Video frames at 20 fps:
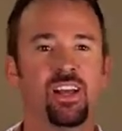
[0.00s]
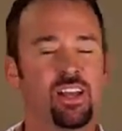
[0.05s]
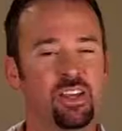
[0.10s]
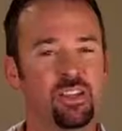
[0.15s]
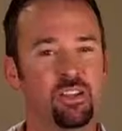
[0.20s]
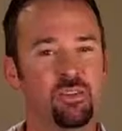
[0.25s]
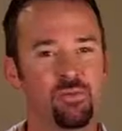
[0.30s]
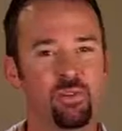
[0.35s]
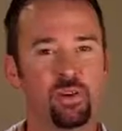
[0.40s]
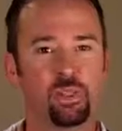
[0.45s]
In
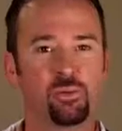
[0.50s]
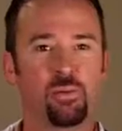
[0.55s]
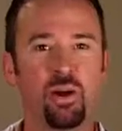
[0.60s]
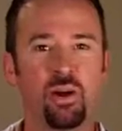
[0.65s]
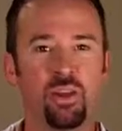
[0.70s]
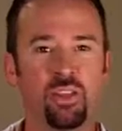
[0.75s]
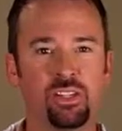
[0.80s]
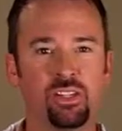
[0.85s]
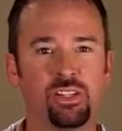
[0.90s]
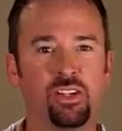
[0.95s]
the first
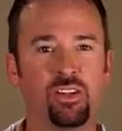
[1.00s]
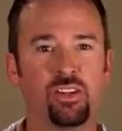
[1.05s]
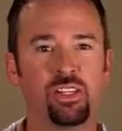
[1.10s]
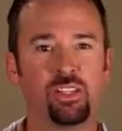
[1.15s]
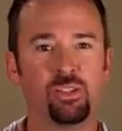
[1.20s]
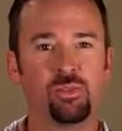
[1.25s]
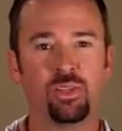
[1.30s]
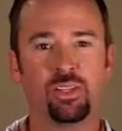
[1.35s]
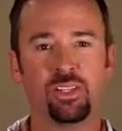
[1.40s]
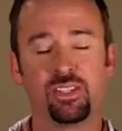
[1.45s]
part of the
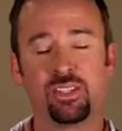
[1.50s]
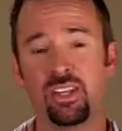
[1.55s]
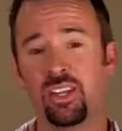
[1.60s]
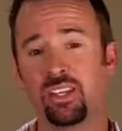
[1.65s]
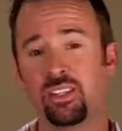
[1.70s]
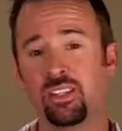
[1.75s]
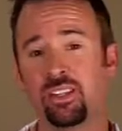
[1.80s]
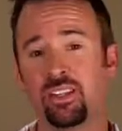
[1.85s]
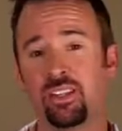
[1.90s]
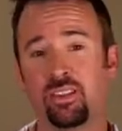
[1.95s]
series, we
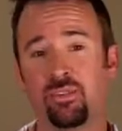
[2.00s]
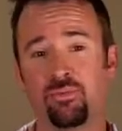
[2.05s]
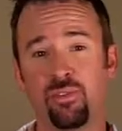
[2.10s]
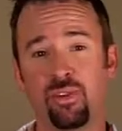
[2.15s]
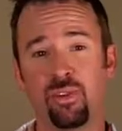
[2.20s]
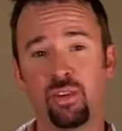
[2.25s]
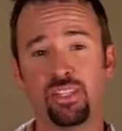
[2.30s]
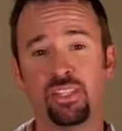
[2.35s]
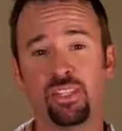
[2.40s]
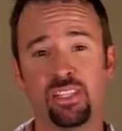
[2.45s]
discussed that the
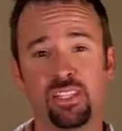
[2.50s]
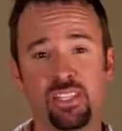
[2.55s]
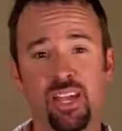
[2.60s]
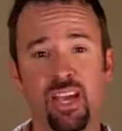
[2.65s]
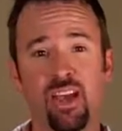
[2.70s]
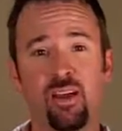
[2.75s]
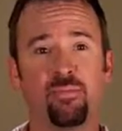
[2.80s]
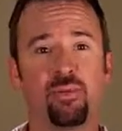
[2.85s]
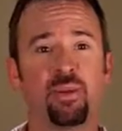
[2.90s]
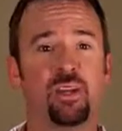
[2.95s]
first
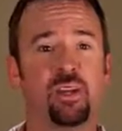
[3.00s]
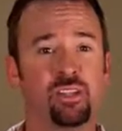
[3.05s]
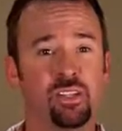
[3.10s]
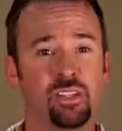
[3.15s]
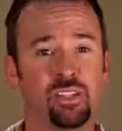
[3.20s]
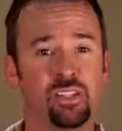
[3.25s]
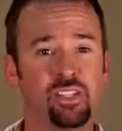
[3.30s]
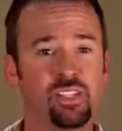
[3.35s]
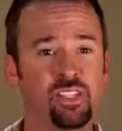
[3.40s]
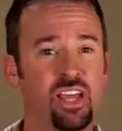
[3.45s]
step to
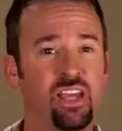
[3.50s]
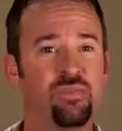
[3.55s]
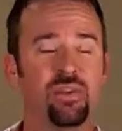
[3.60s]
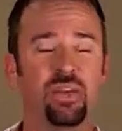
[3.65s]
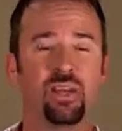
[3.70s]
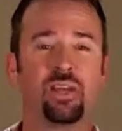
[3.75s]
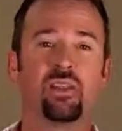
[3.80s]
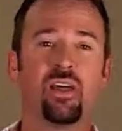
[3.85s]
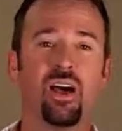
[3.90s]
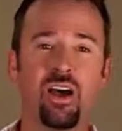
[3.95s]

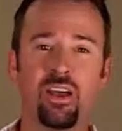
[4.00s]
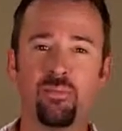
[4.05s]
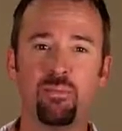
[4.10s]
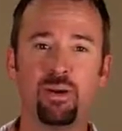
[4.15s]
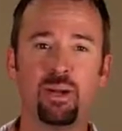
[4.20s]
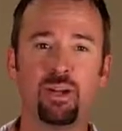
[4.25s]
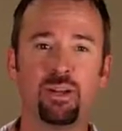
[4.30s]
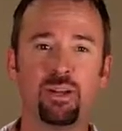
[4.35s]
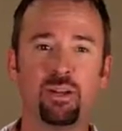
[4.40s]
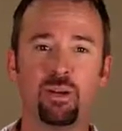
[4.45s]
saving a lot of
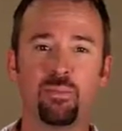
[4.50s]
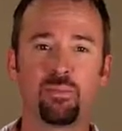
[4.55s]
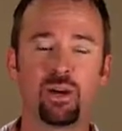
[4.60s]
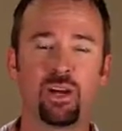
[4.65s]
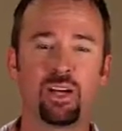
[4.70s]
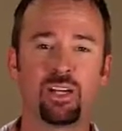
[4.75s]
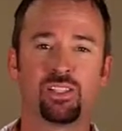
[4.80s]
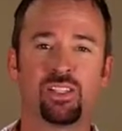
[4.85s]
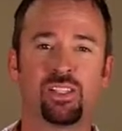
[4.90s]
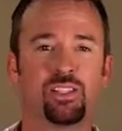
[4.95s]
money on your
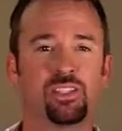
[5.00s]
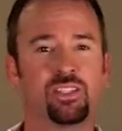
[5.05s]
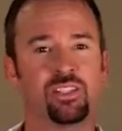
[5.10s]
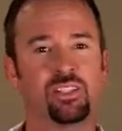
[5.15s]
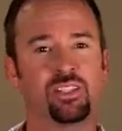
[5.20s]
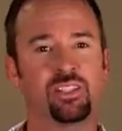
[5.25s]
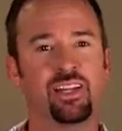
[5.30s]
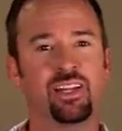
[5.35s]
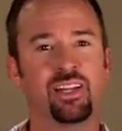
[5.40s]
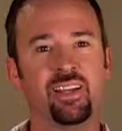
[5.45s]
processing
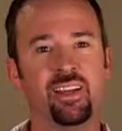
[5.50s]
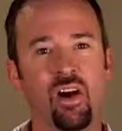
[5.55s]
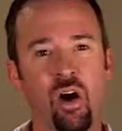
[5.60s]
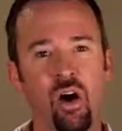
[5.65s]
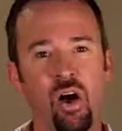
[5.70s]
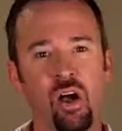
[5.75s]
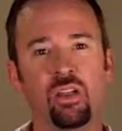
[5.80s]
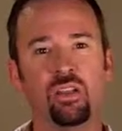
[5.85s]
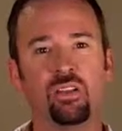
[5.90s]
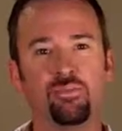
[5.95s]
is getting
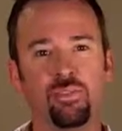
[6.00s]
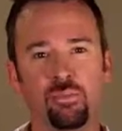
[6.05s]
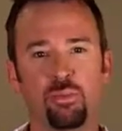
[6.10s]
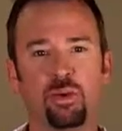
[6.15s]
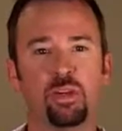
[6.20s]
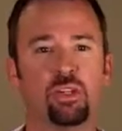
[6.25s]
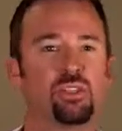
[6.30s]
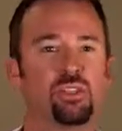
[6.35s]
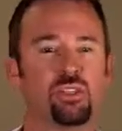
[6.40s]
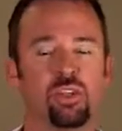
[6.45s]
all of the
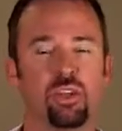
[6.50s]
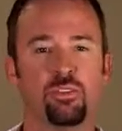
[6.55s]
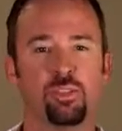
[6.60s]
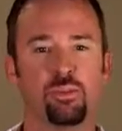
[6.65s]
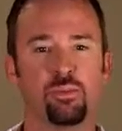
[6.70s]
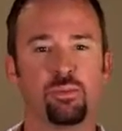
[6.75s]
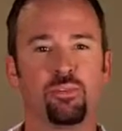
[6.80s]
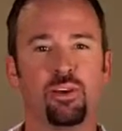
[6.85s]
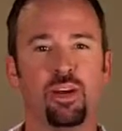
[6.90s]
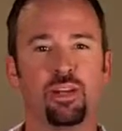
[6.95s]
merchant service
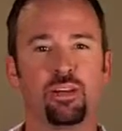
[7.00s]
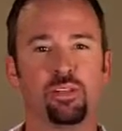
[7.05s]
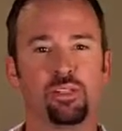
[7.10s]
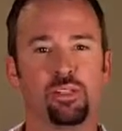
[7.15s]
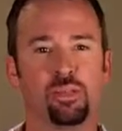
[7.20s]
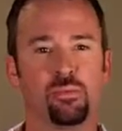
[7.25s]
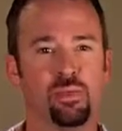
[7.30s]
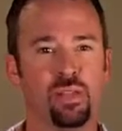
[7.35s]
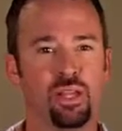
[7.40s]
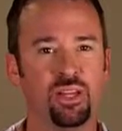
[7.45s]
providers
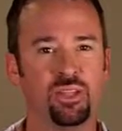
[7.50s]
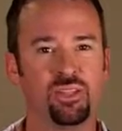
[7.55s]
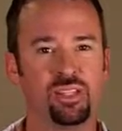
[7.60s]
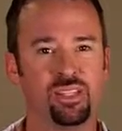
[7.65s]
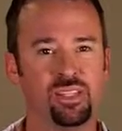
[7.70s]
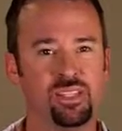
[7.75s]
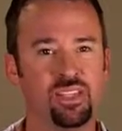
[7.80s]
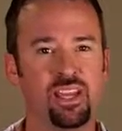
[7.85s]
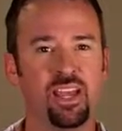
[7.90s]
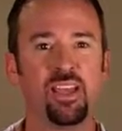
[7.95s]
to play on the
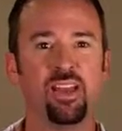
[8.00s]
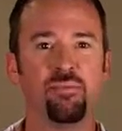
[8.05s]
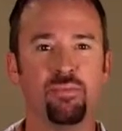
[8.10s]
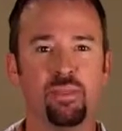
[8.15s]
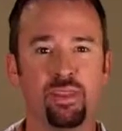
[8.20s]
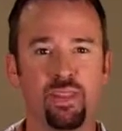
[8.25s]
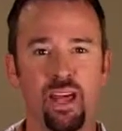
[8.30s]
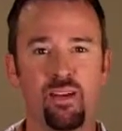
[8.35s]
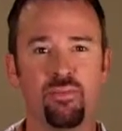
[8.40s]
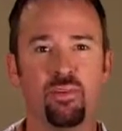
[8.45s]

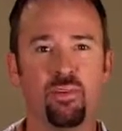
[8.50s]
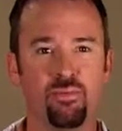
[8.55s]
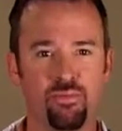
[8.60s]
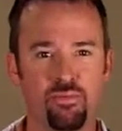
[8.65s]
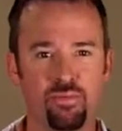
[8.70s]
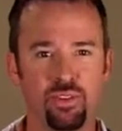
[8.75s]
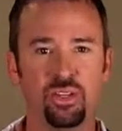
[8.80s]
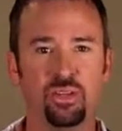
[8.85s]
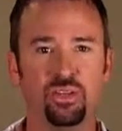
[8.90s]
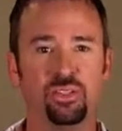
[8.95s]
same level
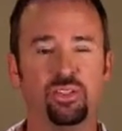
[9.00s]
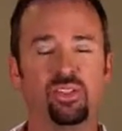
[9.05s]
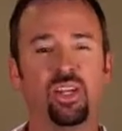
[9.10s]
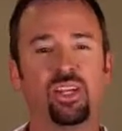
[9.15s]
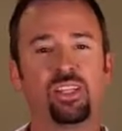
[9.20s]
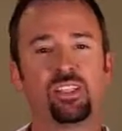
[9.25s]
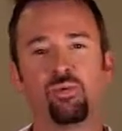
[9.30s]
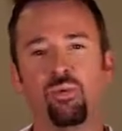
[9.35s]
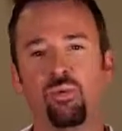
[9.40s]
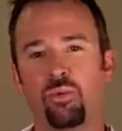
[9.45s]
field. So
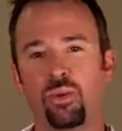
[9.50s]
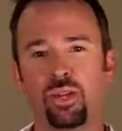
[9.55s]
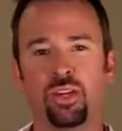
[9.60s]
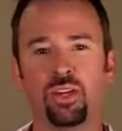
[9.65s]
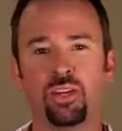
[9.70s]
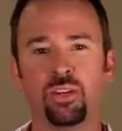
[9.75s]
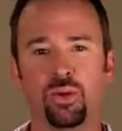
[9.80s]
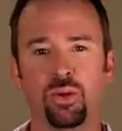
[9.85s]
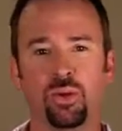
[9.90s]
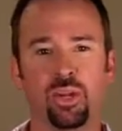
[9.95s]
that's what we're going
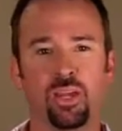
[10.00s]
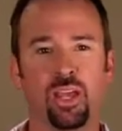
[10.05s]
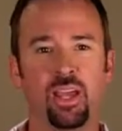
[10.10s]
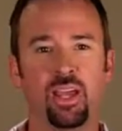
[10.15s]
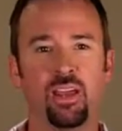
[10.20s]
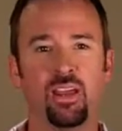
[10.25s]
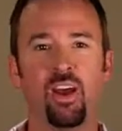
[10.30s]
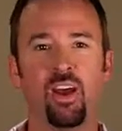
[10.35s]
to do today.